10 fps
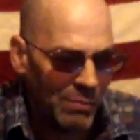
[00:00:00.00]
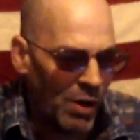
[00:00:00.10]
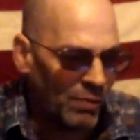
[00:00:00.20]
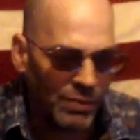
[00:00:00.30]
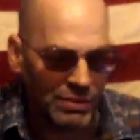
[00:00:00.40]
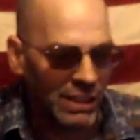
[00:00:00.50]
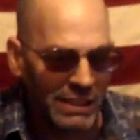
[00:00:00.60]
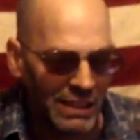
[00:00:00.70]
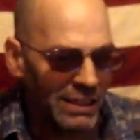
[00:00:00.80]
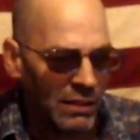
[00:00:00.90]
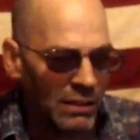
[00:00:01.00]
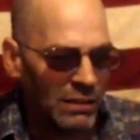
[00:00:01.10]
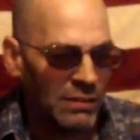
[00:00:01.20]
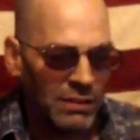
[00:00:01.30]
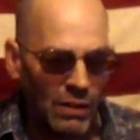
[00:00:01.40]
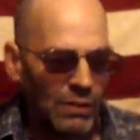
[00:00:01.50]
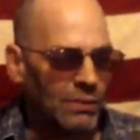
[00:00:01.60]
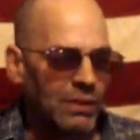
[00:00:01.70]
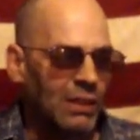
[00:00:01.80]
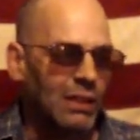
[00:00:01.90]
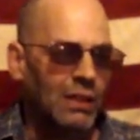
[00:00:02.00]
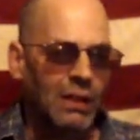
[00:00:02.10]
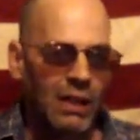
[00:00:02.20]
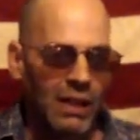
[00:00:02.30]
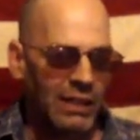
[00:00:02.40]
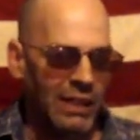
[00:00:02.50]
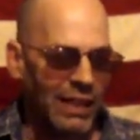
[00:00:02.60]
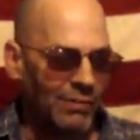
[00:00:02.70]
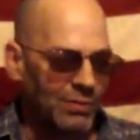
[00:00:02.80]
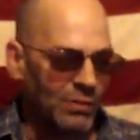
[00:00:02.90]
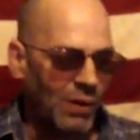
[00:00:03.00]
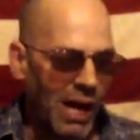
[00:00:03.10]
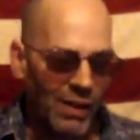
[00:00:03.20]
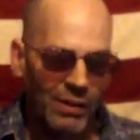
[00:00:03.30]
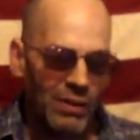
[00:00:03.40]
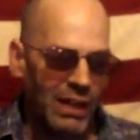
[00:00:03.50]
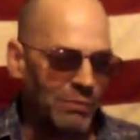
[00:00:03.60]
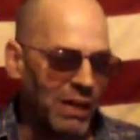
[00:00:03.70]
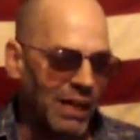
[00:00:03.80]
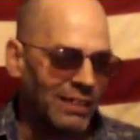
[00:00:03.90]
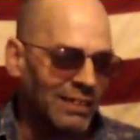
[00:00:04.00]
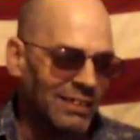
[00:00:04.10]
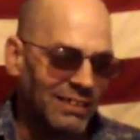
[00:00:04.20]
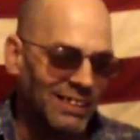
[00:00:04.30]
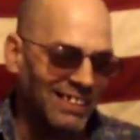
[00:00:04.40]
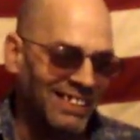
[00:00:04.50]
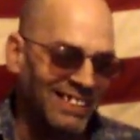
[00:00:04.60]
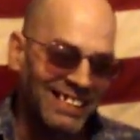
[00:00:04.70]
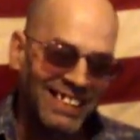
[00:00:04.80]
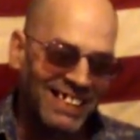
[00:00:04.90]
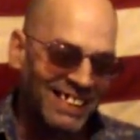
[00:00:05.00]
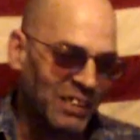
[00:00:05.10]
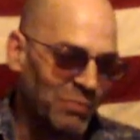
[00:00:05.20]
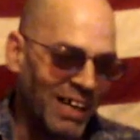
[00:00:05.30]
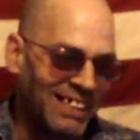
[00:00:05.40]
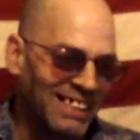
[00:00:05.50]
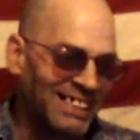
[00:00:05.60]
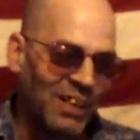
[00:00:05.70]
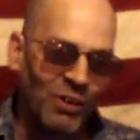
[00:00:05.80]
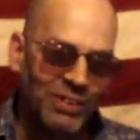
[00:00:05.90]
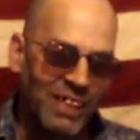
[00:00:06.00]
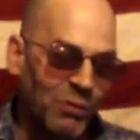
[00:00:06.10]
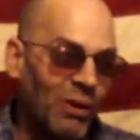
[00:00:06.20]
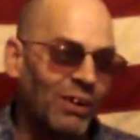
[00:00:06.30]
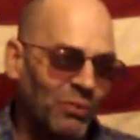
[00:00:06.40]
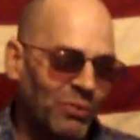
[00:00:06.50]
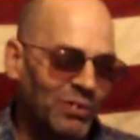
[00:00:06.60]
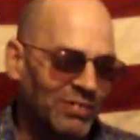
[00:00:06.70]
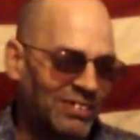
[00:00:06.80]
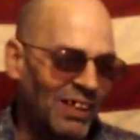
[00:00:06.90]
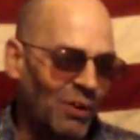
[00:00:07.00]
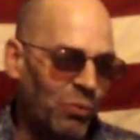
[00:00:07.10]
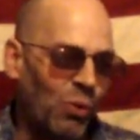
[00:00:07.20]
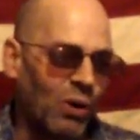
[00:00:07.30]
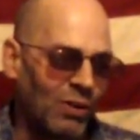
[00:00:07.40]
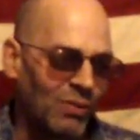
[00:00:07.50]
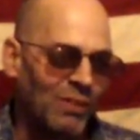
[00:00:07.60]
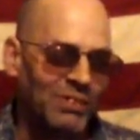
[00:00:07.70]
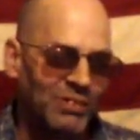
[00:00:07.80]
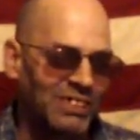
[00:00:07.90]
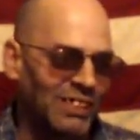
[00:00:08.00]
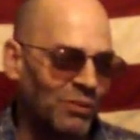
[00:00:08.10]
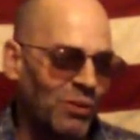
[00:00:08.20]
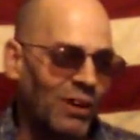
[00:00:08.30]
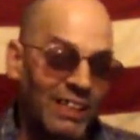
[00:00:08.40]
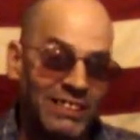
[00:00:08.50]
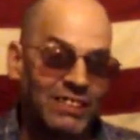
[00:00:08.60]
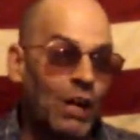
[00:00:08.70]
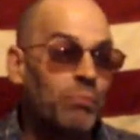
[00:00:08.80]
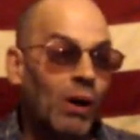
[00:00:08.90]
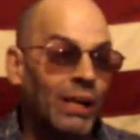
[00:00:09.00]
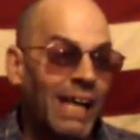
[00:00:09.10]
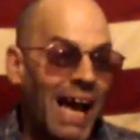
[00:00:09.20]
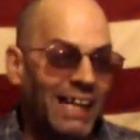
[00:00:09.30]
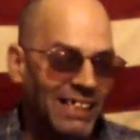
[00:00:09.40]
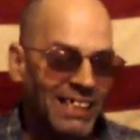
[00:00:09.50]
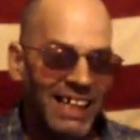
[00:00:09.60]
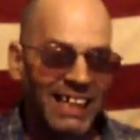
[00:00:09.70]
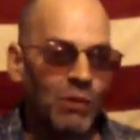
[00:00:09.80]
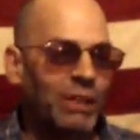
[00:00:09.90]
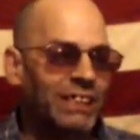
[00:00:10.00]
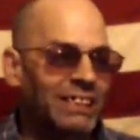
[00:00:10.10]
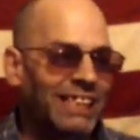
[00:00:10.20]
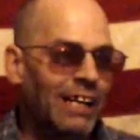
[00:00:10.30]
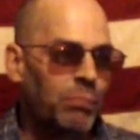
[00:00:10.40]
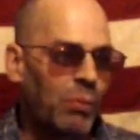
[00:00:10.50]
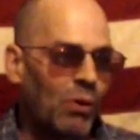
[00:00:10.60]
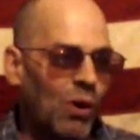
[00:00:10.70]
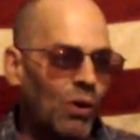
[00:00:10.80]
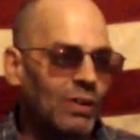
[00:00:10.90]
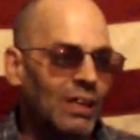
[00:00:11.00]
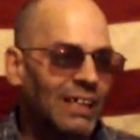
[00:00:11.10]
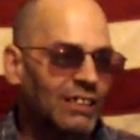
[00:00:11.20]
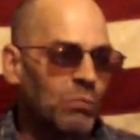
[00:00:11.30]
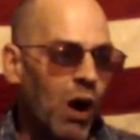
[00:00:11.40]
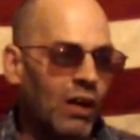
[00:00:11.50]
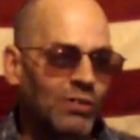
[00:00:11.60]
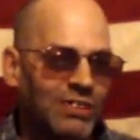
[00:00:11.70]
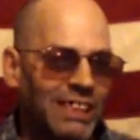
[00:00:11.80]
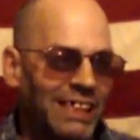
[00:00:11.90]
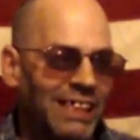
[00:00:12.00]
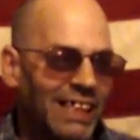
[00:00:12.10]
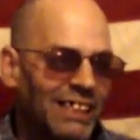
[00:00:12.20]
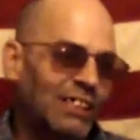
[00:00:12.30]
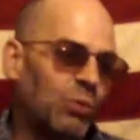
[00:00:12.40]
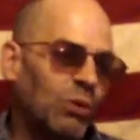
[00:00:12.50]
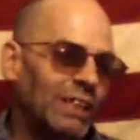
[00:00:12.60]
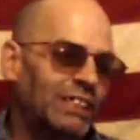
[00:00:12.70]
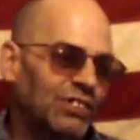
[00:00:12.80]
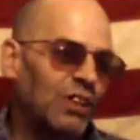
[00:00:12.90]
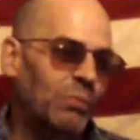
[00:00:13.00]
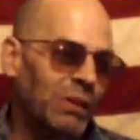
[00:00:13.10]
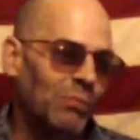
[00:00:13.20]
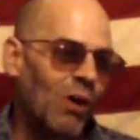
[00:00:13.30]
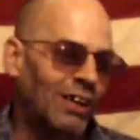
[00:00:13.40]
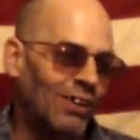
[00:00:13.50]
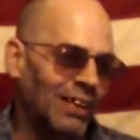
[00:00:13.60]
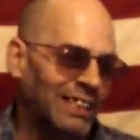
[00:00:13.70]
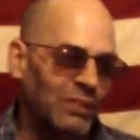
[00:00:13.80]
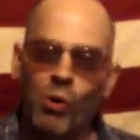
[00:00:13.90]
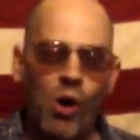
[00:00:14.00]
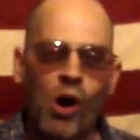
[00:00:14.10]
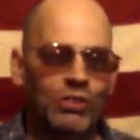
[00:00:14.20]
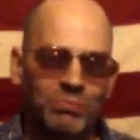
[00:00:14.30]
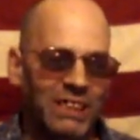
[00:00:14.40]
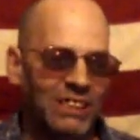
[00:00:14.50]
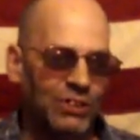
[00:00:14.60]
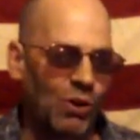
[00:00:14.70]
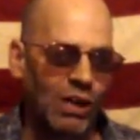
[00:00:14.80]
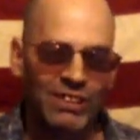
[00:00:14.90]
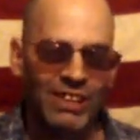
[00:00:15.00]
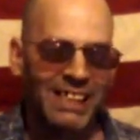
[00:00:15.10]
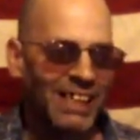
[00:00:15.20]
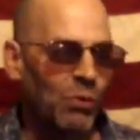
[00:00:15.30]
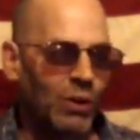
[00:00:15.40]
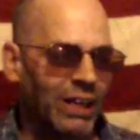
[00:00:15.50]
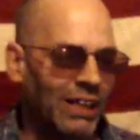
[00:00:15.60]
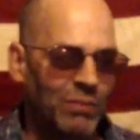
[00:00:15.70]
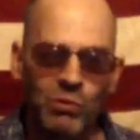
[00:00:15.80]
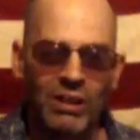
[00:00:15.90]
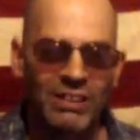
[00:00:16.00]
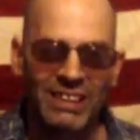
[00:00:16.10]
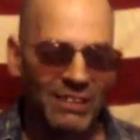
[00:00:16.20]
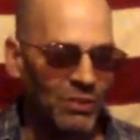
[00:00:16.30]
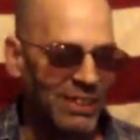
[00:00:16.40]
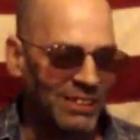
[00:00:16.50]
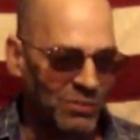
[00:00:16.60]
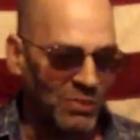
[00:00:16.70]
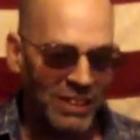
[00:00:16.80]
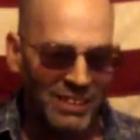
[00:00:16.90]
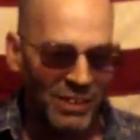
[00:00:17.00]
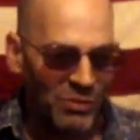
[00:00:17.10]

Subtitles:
over thinking they're going to, and then after a while they were like, man, the Americans they want a war, a revolutionary war. Let's jump on that, and then we can set up our own democracy that's really just going to be a monarchy. We'll all be in charge, and we'll get everyone that is in the